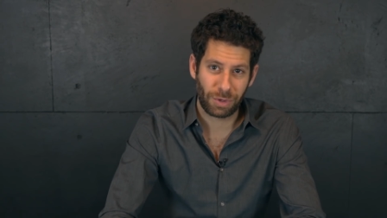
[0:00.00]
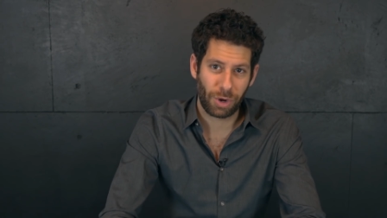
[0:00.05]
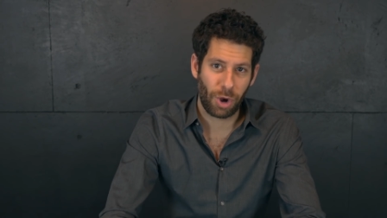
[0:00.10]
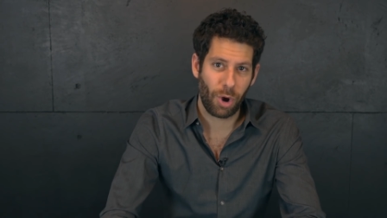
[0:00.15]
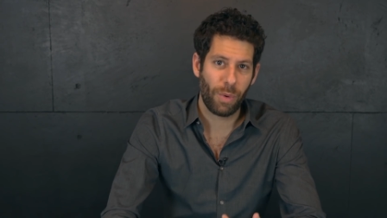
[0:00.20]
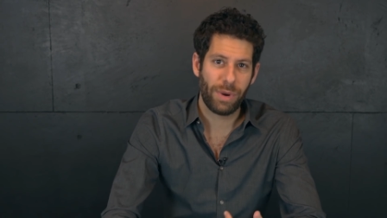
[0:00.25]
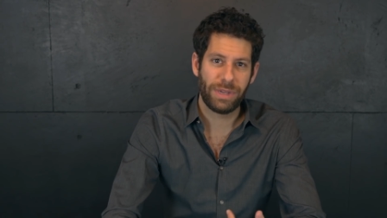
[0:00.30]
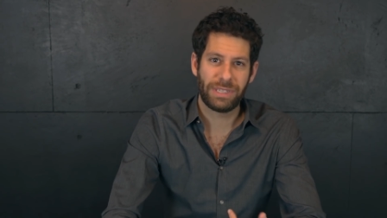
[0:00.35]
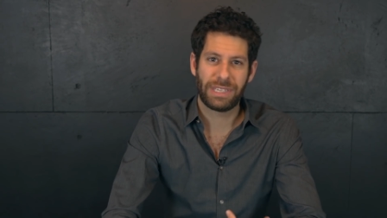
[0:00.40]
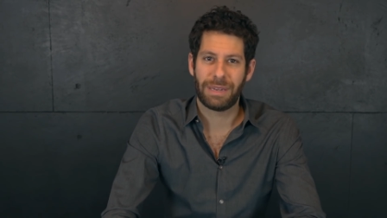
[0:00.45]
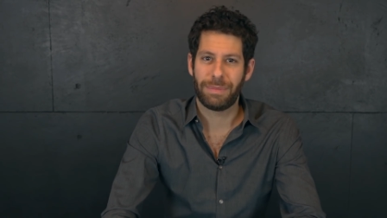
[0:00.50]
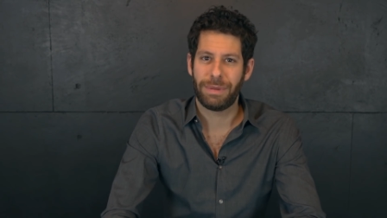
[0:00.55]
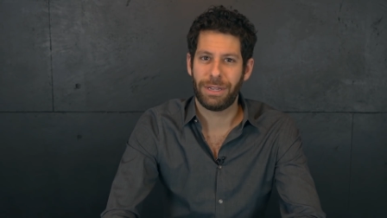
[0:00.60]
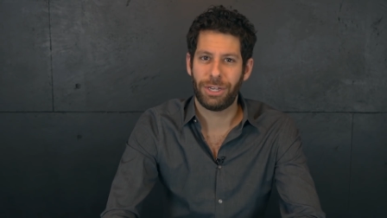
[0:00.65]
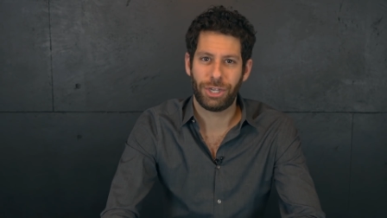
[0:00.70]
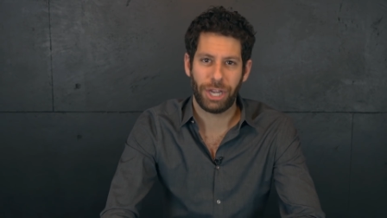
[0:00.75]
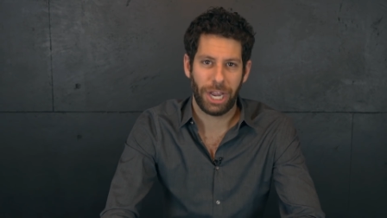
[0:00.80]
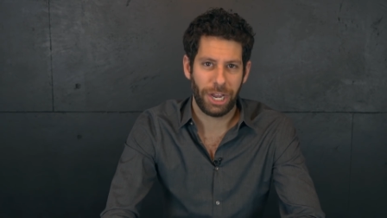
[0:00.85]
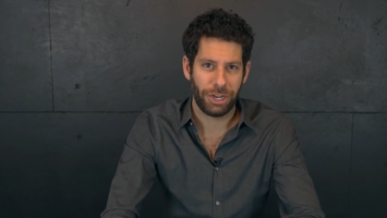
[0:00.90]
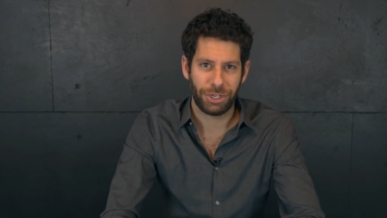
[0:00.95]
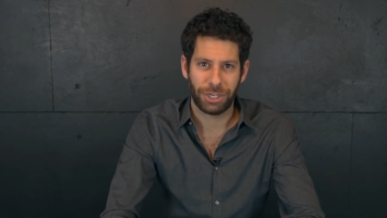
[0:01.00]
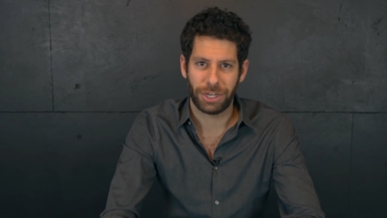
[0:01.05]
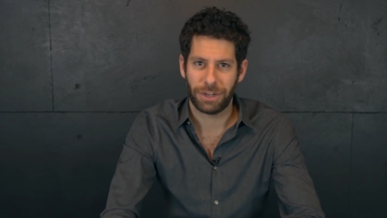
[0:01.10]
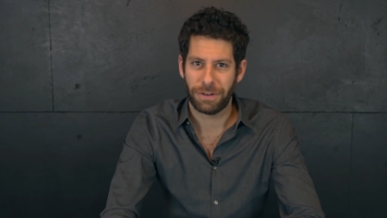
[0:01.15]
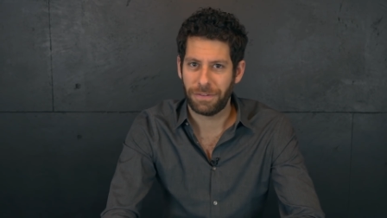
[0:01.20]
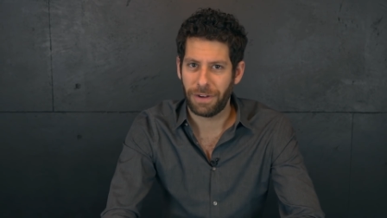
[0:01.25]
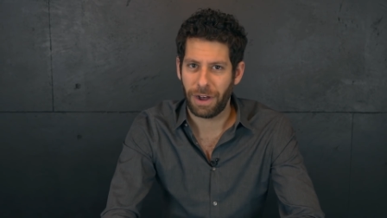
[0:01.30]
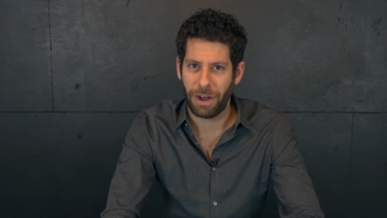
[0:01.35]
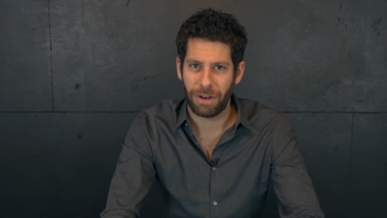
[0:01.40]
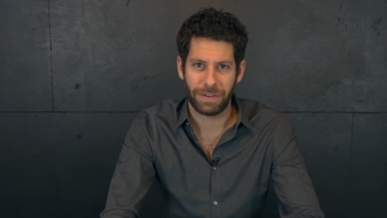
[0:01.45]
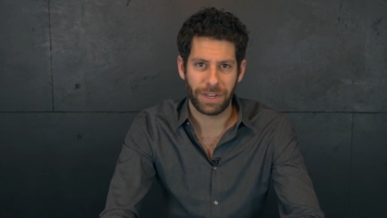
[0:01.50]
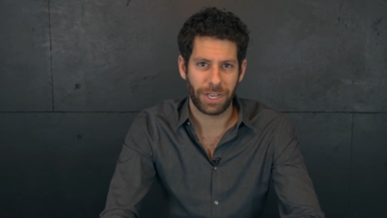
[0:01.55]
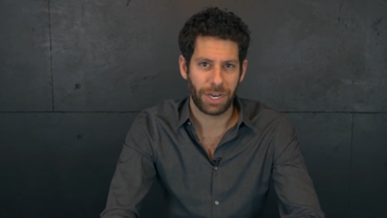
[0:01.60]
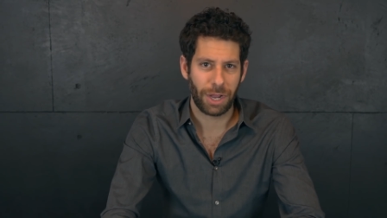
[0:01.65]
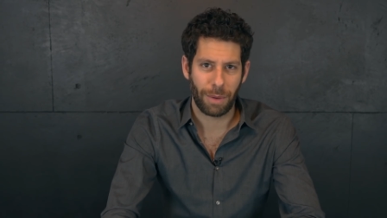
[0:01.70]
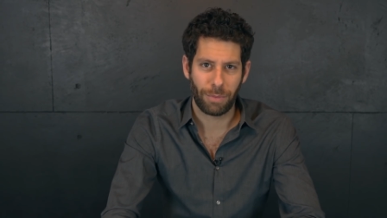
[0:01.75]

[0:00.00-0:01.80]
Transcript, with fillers: We're always going to be changing, evolving,